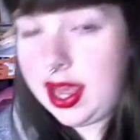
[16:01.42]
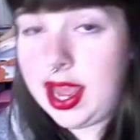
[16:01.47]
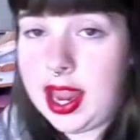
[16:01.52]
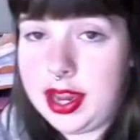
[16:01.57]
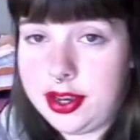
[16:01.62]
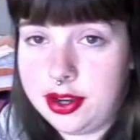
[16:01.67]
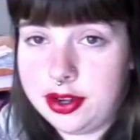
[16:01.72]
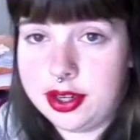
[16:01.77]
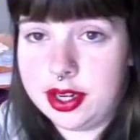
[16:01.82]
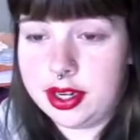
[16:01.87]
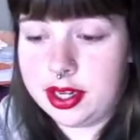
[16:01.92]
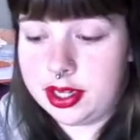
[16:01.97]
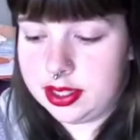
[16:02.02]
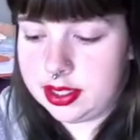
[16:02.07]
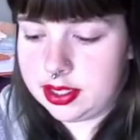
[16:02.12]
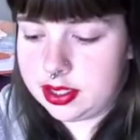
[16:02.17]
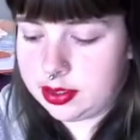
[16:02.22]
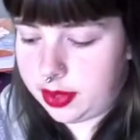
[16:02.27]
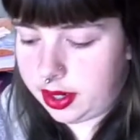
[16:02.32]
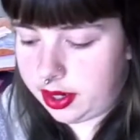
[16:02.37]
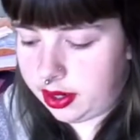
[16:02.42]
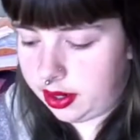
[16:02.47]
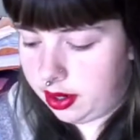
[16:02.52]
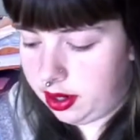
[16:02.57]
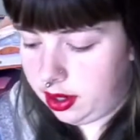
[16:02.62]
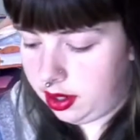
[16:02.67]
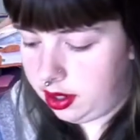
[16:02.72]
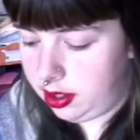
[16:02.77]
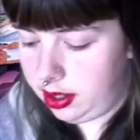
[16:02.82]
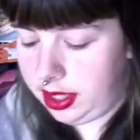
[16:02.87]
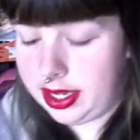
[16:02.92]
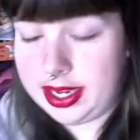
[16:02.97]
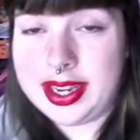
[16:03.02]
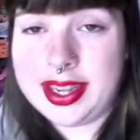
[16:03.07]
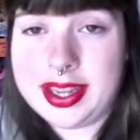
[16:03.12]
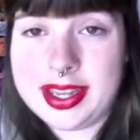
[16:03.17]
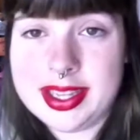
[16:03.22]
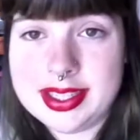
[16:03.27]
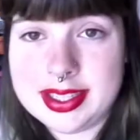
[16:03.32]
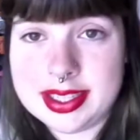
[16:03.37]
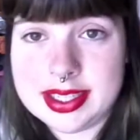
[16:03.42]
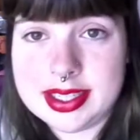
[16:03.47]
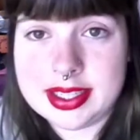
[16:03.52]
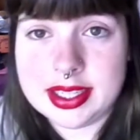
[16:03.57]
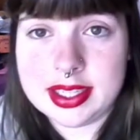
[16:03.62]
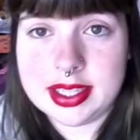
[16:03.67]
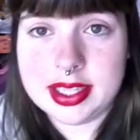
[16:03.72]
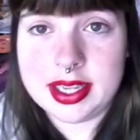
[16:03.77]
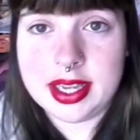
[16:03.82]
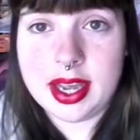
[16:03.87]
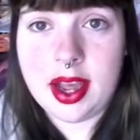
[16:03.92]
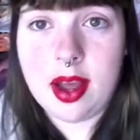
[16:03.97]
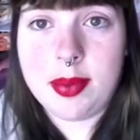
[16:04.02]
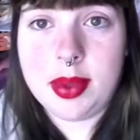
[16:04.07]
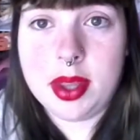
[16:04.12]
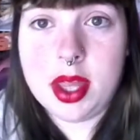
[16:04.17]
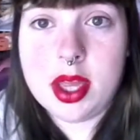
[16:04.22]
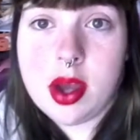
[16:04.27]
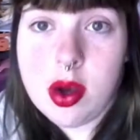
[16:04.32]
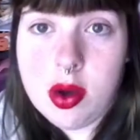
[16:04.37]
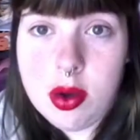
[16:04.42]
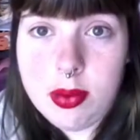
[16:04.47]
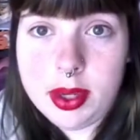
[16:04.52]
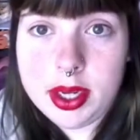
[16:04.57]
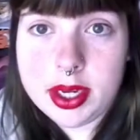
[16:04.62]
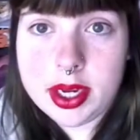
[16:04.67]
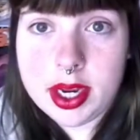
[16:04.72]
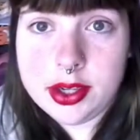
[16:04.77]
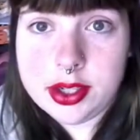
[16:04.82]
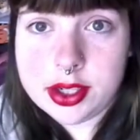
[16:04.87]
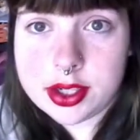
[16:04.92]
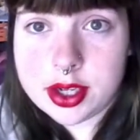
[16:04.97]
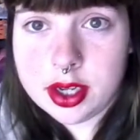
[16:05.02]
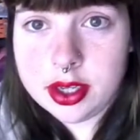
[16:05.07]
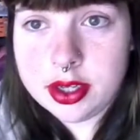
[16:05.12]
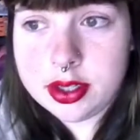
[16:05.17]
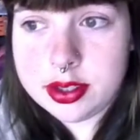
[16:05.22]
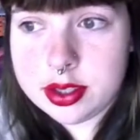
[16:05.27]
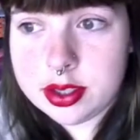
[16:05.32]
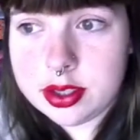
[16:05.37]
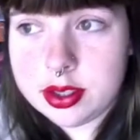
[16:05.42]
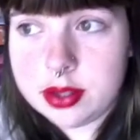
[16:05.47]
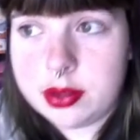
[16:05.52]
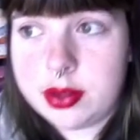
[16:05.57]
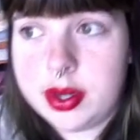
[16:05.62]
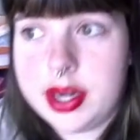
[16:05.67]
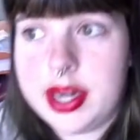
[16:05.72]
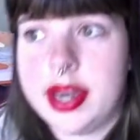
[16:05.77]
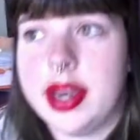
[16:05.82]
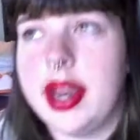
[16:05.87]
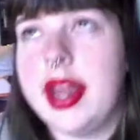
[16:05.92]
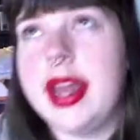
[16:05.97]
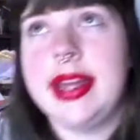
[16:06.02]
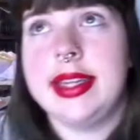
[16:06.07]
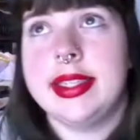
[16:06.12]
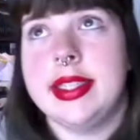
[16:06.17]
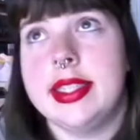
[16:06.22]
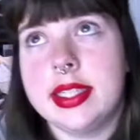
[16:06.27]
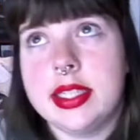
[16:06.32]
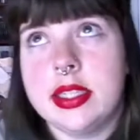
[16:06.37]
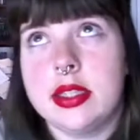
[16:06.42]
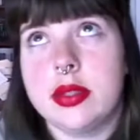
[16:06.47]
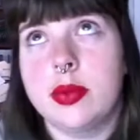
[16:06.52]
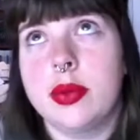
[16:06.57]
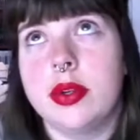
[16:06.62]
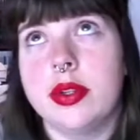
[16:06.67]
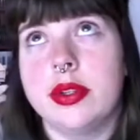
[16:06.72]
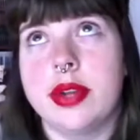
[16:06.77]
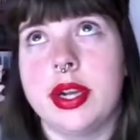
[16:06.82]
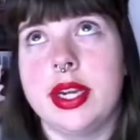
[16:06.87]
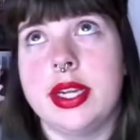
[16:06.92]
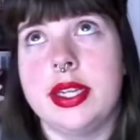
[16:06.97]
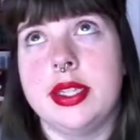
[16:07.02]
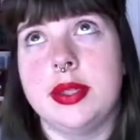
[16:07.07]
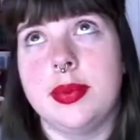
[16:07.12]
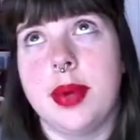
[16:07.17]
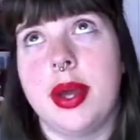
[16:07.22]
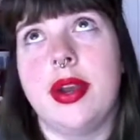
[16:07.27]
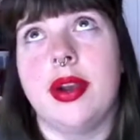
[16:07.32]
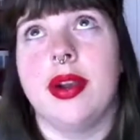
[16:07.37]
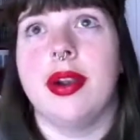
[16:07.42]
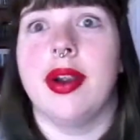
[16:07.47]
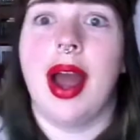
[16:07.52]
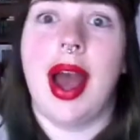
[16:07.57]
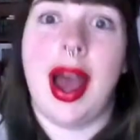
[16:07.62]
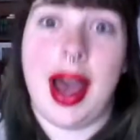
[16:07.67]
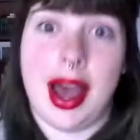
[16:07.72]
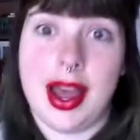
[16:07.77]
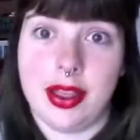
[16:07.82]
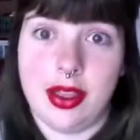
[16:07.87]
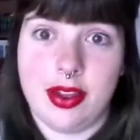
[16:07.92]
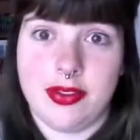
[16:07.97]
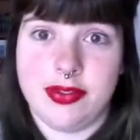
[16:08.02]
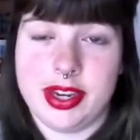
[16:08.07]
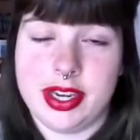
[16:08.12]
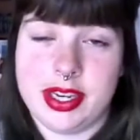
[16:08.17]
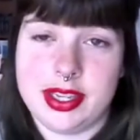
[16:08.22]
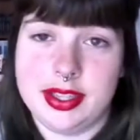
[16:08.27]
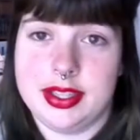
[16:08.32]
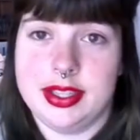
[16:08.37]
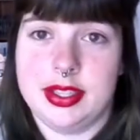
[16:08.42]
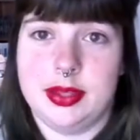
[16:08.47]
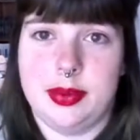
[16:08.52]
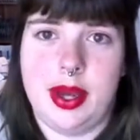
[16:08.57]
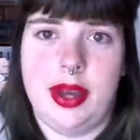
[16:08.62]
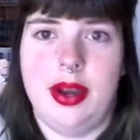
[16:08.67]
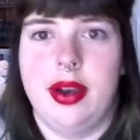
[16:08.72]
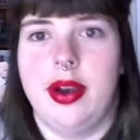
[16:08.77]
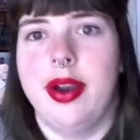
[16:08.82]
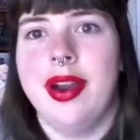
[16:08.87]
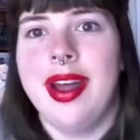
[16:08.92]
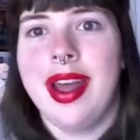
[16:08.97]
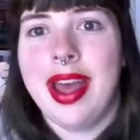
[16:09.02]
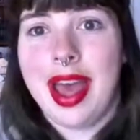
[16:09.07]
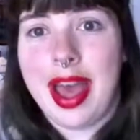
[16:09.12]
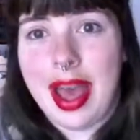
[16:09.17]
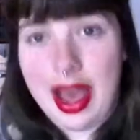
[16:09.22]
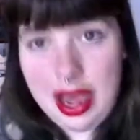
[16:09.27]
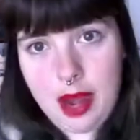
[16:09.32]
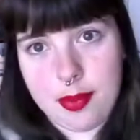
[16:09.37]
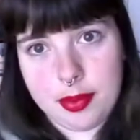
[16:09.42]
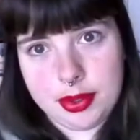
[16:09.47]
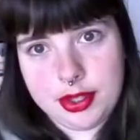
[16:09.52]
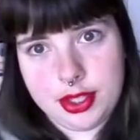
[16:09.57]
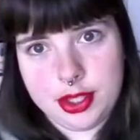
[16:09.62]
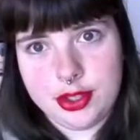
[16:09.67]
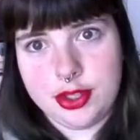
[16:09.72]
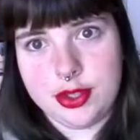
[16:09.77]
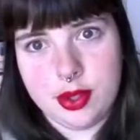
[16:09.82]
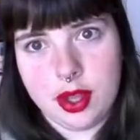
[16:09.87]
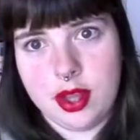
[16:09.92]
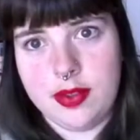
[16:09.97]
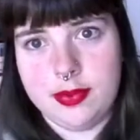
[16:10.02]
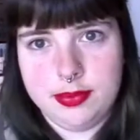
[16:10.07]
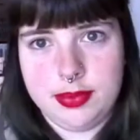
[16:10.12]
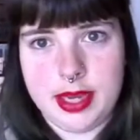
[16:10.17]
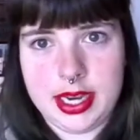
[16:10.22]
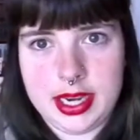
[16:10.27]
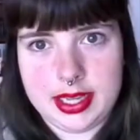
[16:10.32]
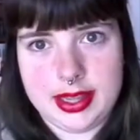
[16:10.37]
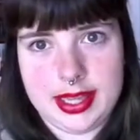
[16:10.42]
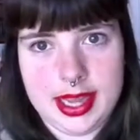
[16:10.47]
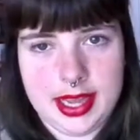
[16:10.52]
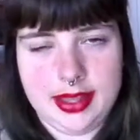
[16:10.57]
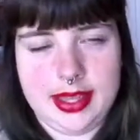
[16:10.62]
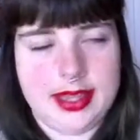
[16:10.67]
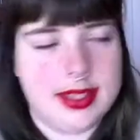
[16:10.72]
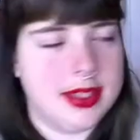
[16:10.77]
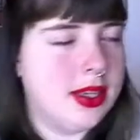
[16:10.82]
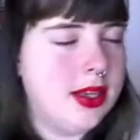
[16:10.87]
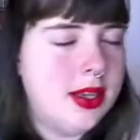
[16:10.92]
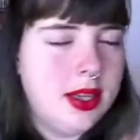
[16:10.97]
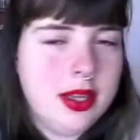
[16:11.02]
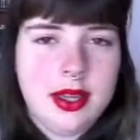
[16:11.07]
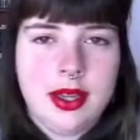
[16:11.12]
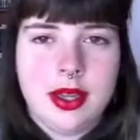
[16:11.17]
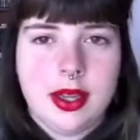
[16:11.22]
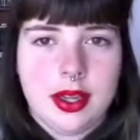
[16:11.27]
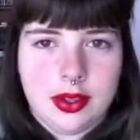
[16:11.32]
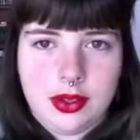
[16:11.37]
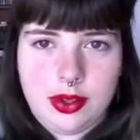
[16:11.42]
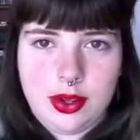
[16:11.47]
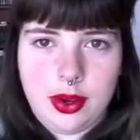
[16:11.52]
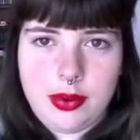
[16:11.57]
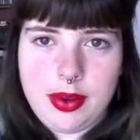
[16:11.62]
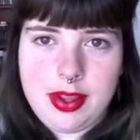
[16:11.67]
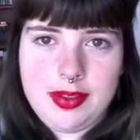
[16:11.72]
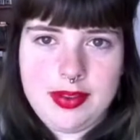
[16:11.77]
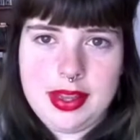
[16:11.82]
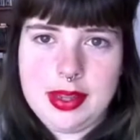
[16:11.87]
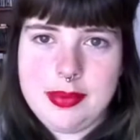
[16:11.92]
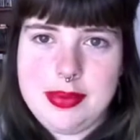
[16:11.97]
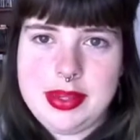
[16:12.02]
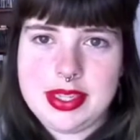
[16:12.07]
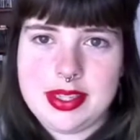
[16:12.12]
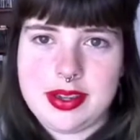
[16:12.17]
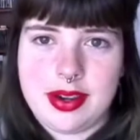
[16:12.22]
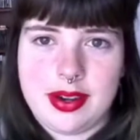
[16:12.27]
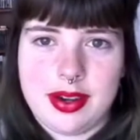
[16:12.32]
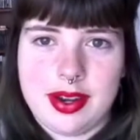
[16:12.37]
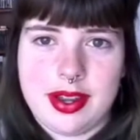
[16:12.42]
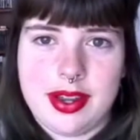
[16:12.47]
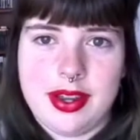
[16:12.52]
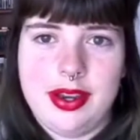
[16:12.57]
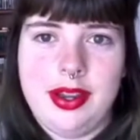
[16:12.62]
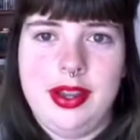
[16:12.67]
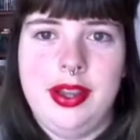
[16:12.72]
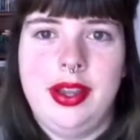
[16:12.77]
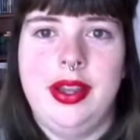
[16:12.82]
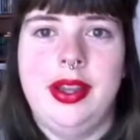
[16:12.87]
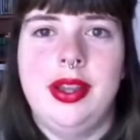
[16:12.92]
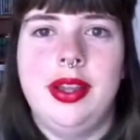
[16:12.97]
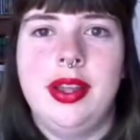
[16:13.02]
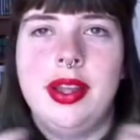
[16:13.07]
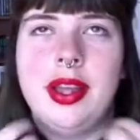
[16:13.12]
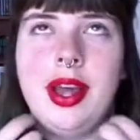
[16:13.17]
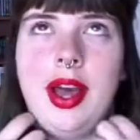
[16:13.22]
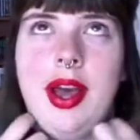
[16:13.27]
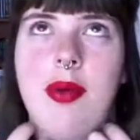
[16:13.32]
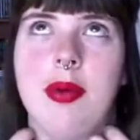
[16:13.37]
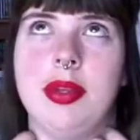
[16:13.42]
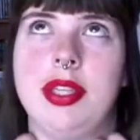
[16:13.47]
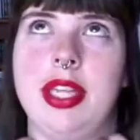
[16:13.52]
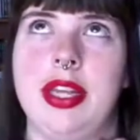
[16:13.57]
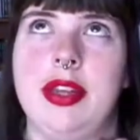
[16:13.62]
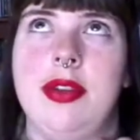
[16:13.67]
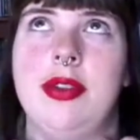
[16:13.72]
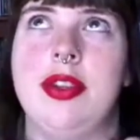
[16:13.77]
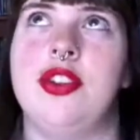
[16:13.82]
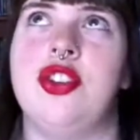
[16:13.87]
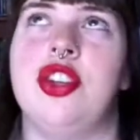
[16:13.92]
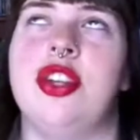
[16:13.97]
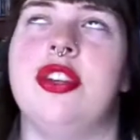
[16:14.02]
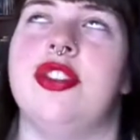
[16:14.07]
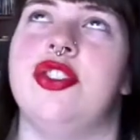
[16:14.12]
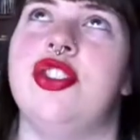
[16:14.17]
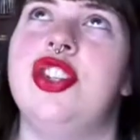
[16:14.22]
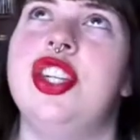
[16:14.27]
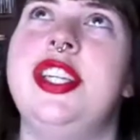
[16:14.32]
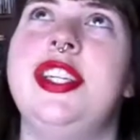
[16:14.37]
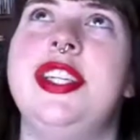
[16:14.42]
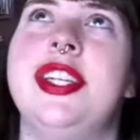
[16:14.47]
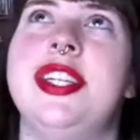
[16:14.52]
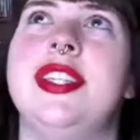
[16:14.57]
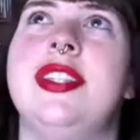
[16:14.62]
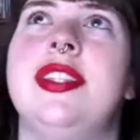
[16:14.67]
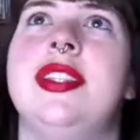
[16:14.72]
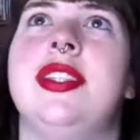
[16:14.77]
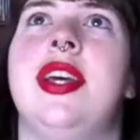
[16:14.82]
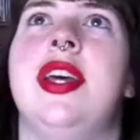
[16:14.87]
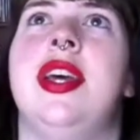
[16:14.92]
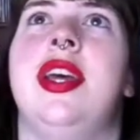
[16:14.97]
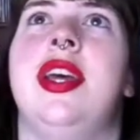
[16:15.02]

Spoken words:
and you're knitting this sweater. Like, consistently. I'll be like, oh my god, your colors are so great. Isn't this the world's greatest sweater? I love knitting this sweater. How much did you love knitting that lace? Don't even get me started. I will tell you that she is a genius,